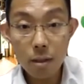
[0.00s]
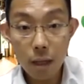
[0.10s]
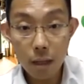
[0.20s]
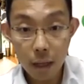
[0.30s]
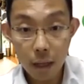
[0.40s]

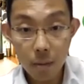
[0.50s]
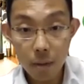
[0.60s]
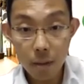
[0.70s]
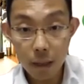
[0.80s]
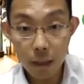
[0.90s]
and the table
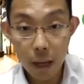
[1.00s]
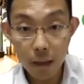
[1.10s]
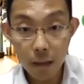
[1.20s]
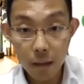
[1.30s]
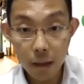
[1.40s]
is in
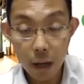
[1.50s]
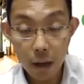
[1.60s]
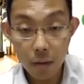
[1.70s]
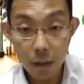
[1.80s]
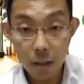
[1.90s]
line,
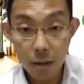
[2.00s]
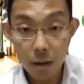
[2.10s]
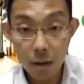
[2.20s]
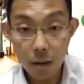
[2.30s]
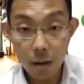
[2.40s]
allowing
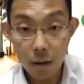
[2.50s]
your